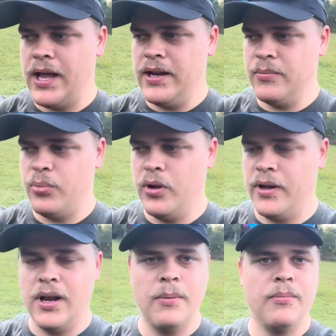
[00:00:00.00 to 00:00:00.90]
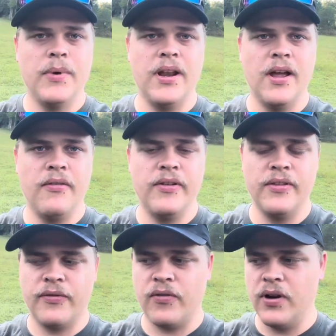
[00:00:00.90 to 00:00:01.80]
didn't pull it up enough in the
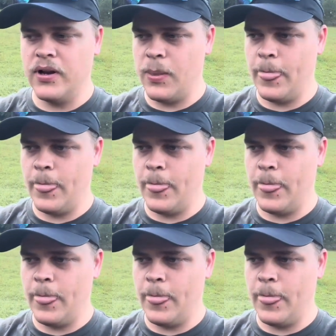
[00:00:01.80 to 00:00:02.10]
front,